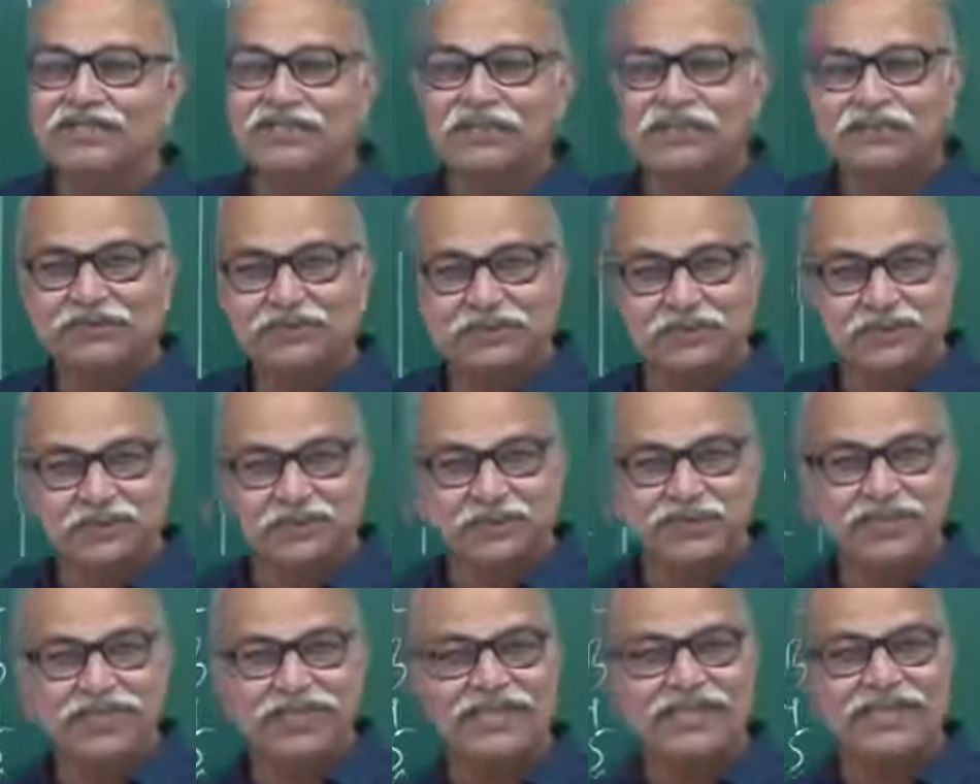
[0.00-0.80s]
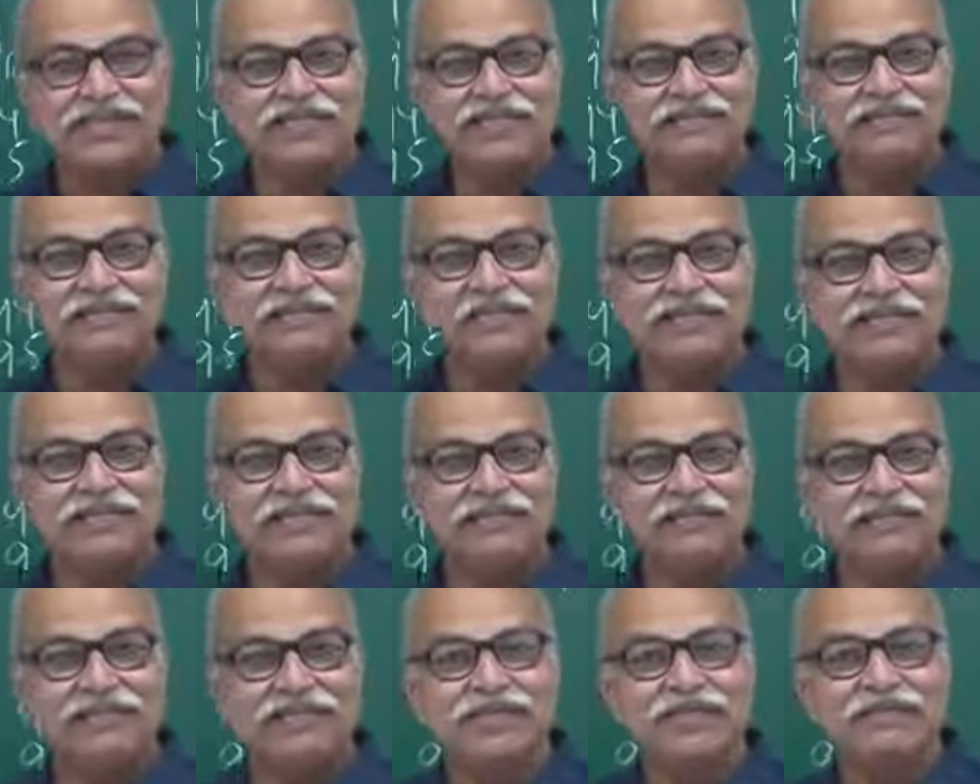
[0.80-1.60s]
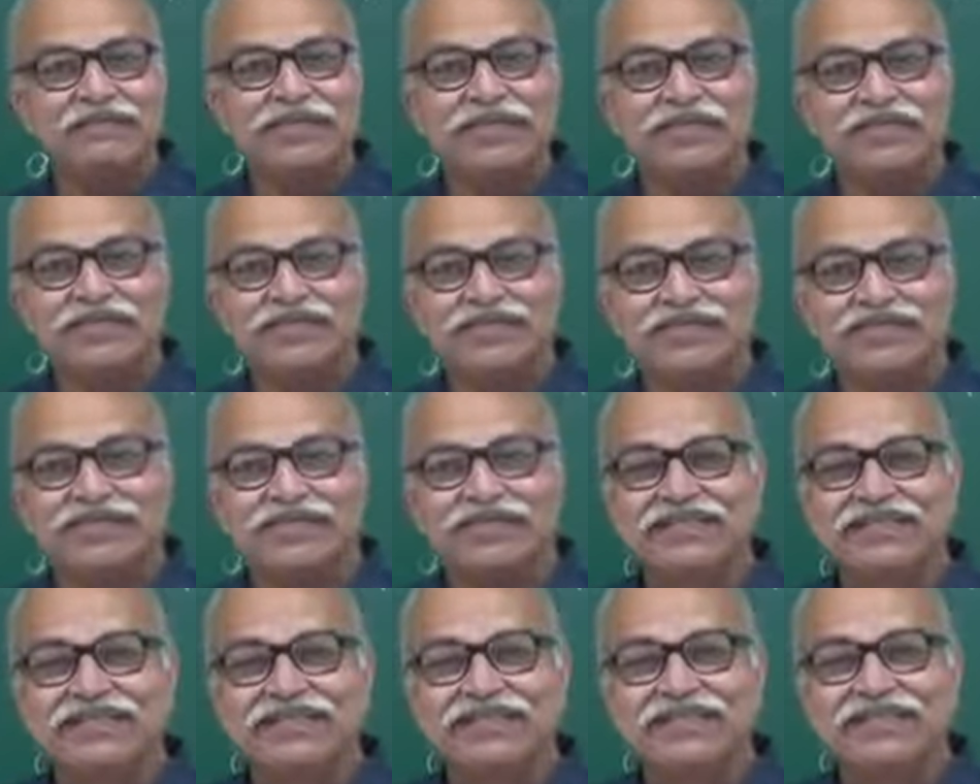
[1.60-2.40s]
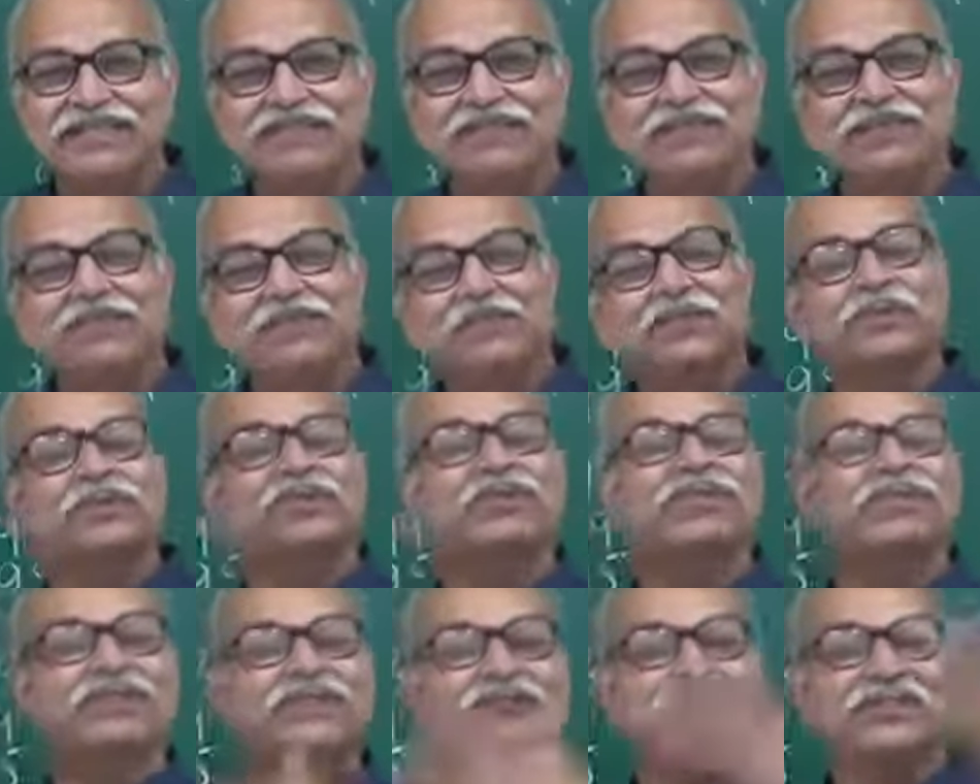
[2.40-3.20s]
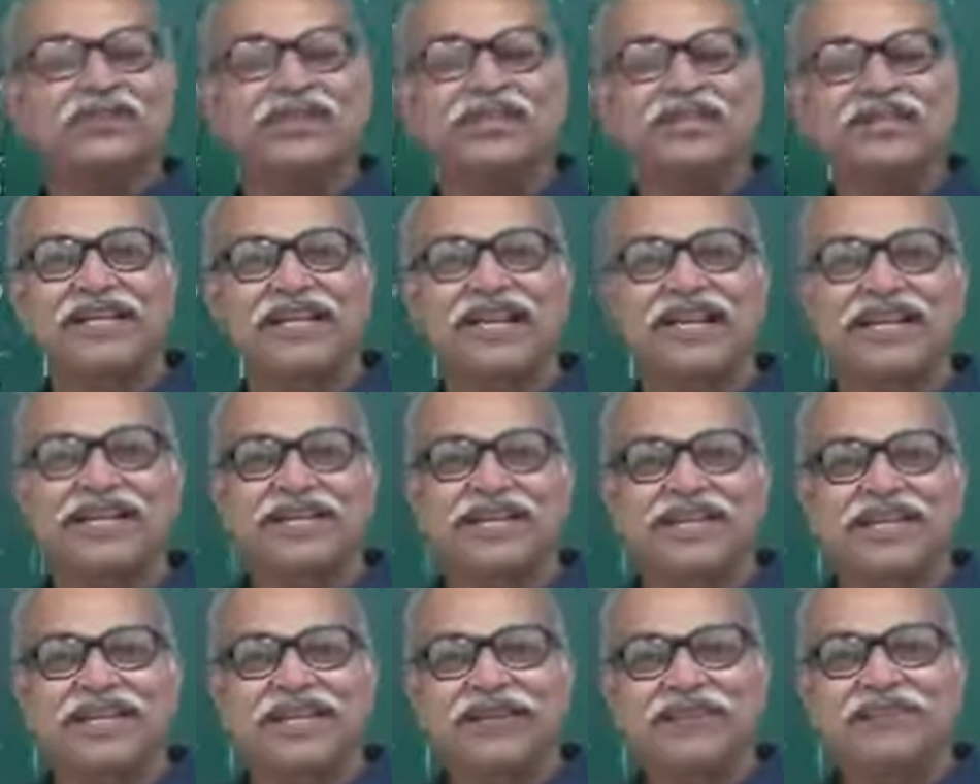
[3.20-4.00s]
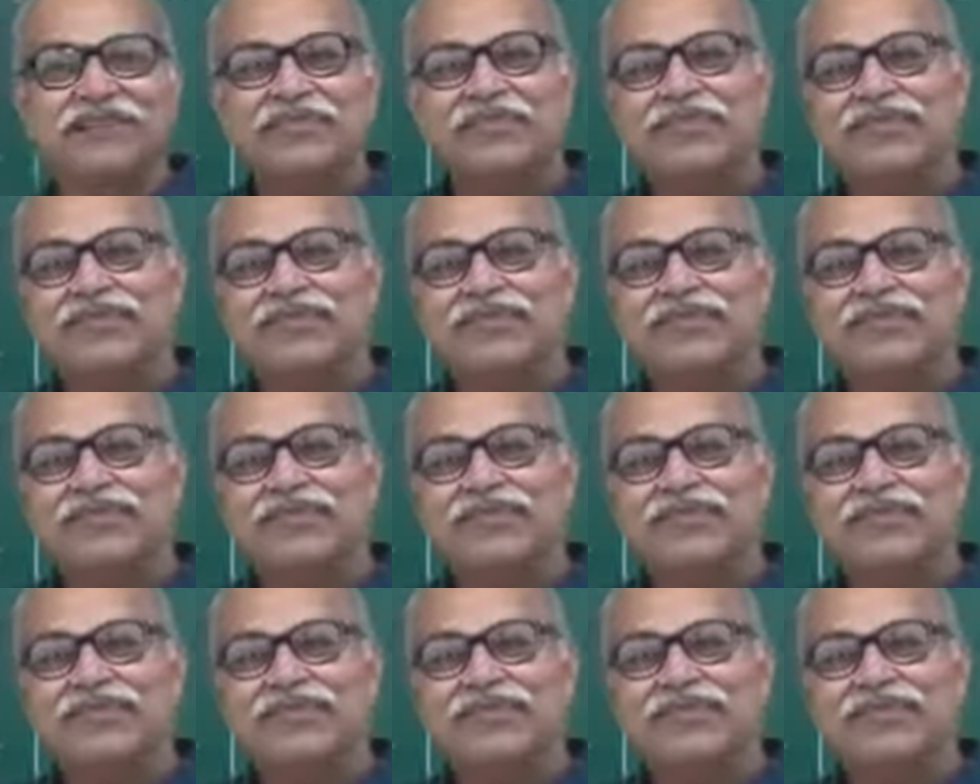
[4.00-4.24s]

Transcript: not for doing arithmetic, mathematics. It was a totally different area,